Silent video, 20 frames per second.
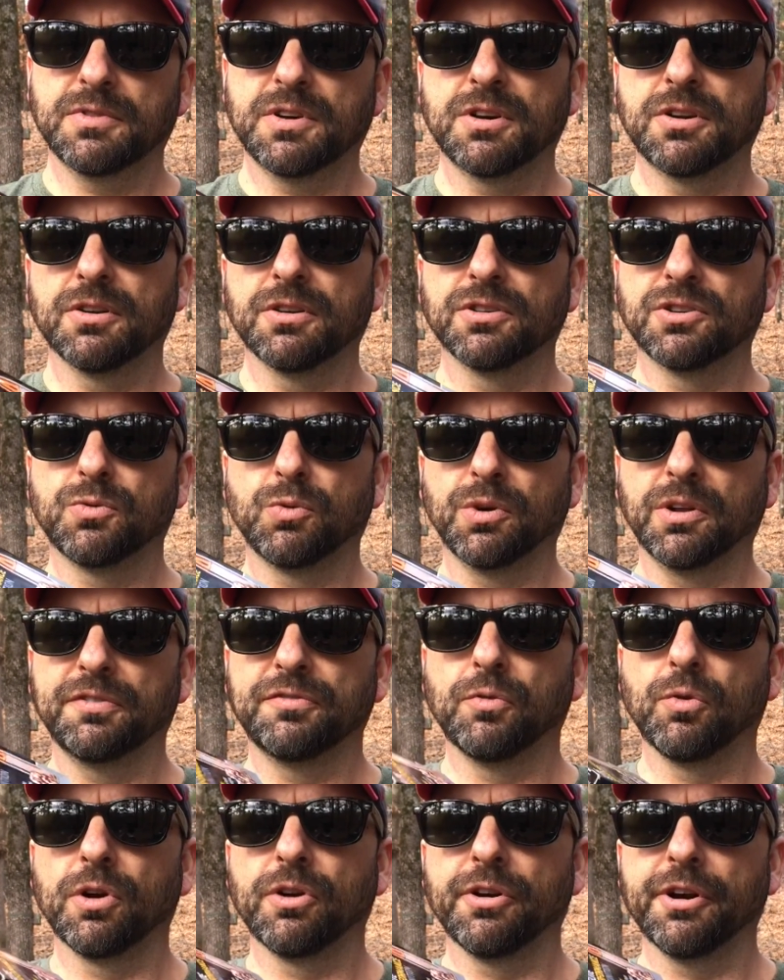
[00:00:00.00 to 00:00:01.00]

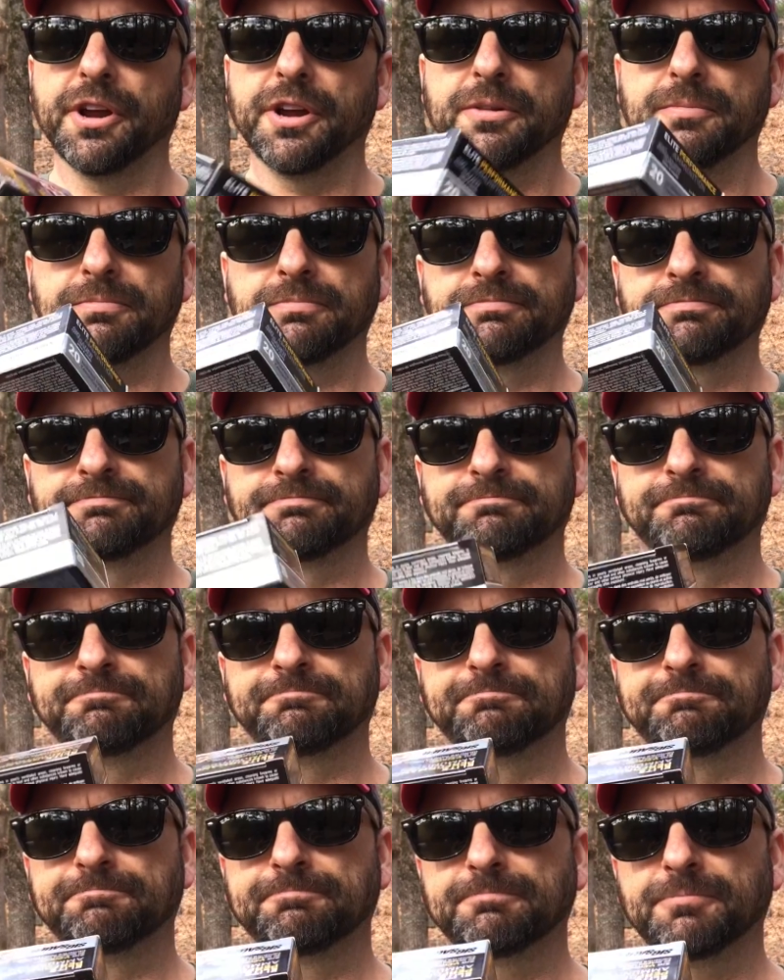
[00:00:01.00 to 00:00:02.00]
124 grain.
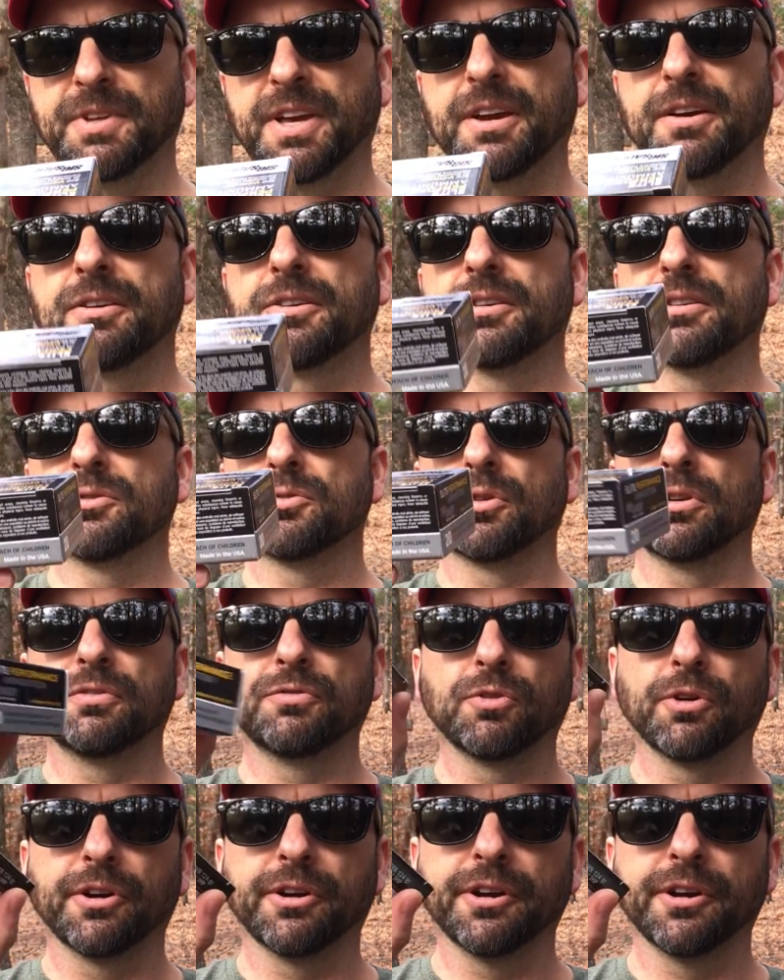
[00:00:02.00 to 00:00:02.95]
Yeah, 124